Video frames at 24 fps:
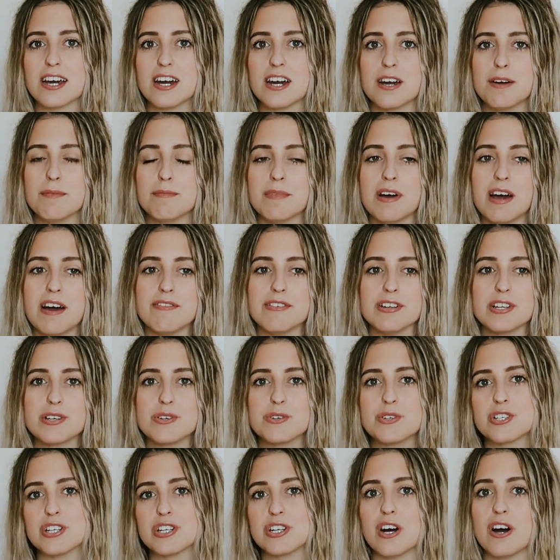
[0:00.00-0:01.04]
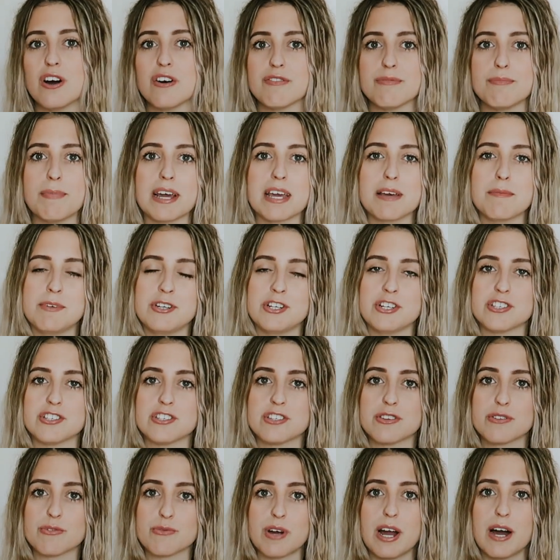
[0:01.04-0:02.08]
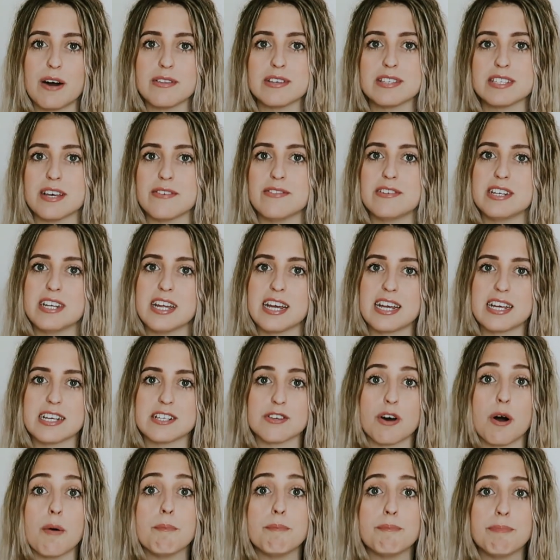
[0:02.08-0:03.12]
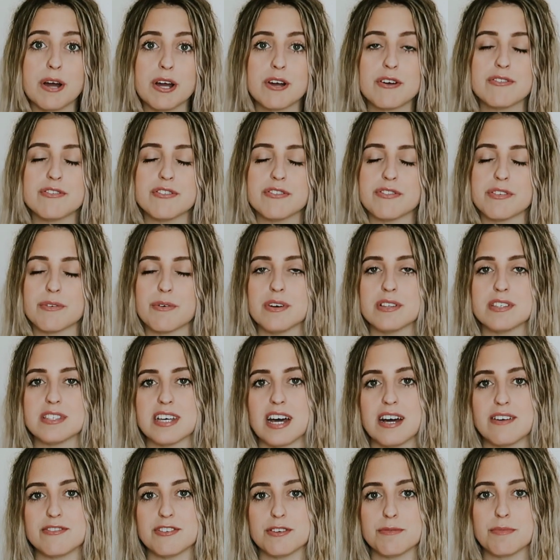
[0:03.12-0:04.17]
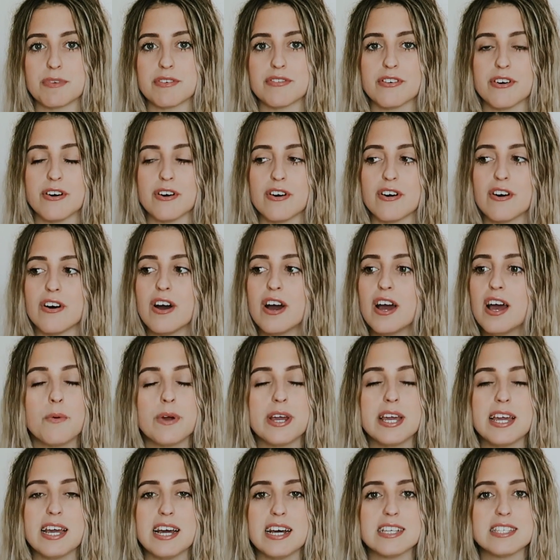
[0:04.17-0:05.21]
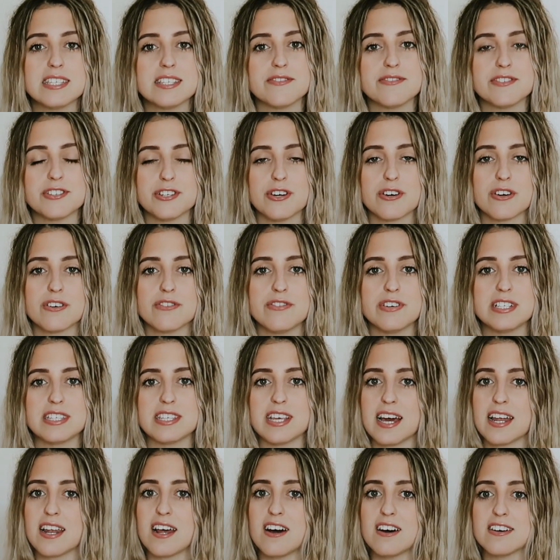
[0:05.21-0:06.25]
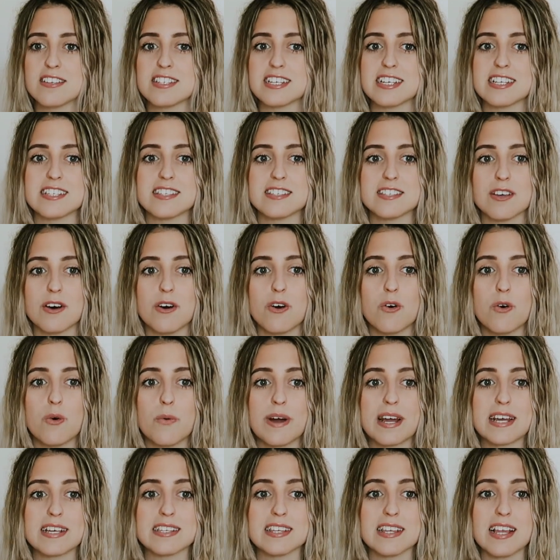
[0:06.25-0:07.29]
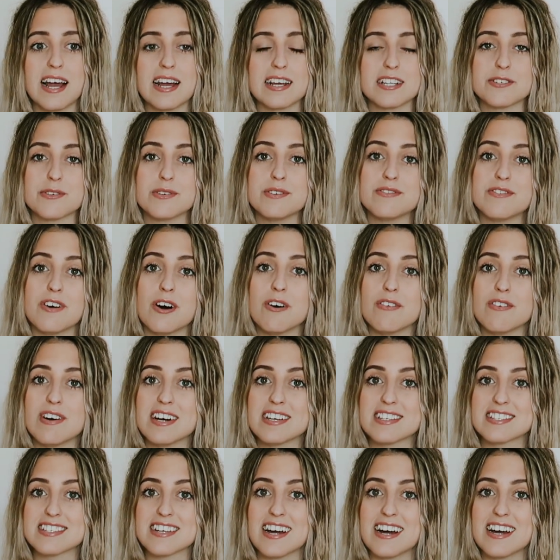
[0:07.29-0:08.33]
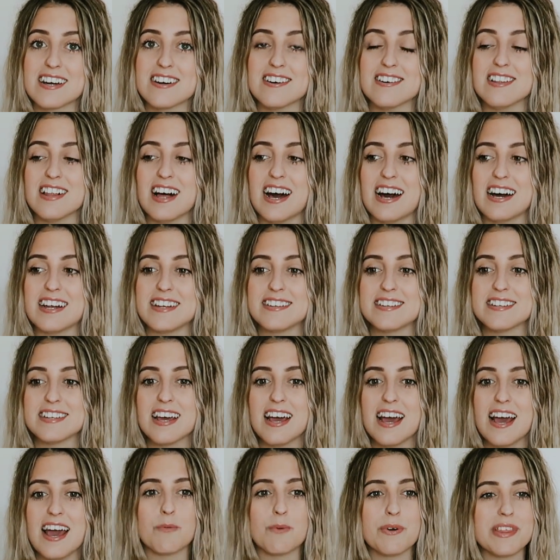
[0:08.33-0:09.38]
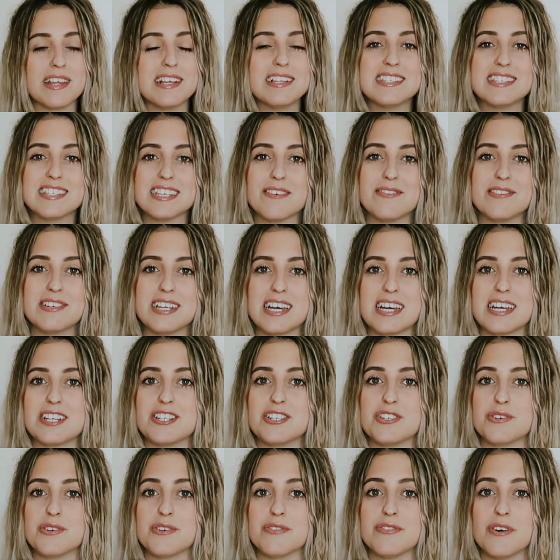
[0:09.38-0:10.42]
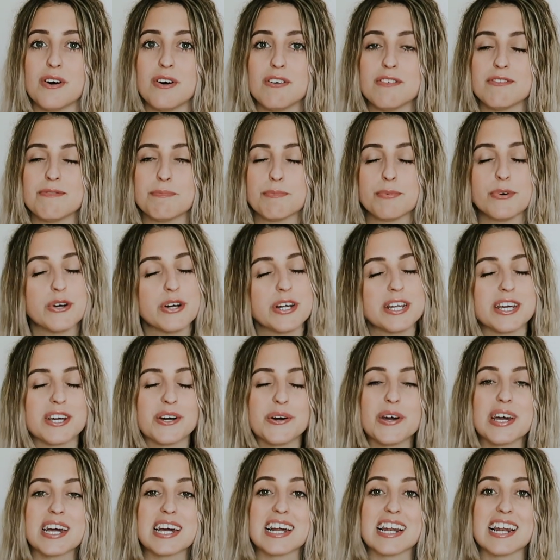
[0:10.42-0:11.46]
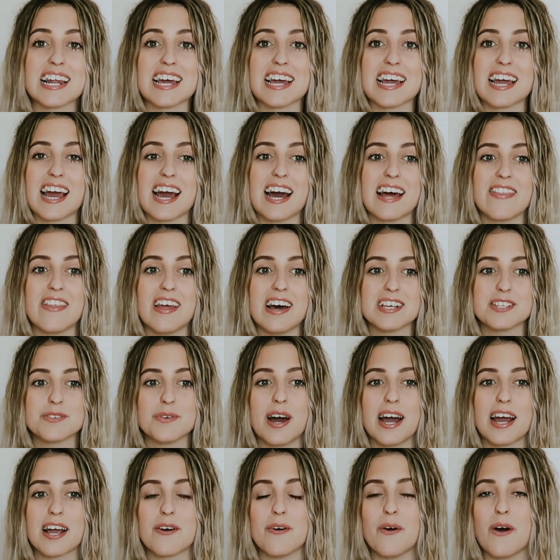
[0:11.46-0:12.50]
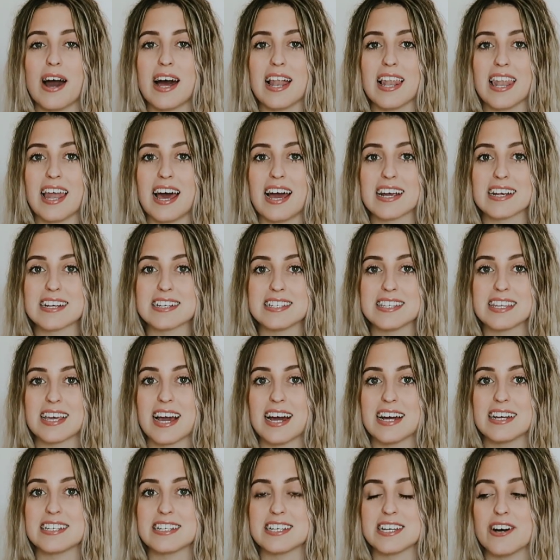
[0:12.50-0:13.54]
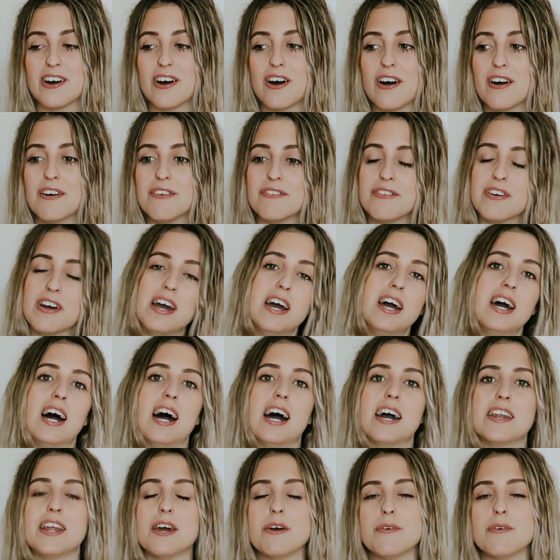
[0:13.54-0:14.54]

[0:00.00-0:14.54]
the um, evolution of my images throughout the seven days on both of the ones that I've done before. We as photographers and artists always like to evolve our style and within seven days you evolve pretty quickly and that's what I quite liked the idea of I